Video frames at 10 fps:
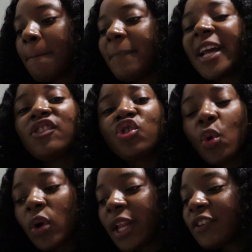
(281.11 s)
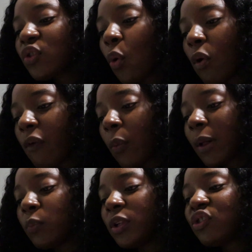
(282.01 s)
my soul is
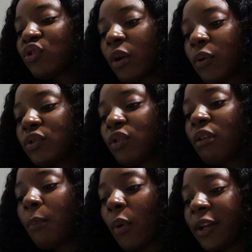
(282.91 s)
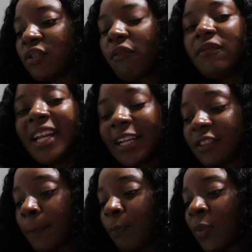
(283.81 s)
overwhelmed with sorrow to the point of
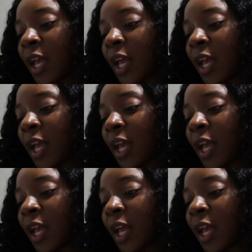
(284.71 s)
death.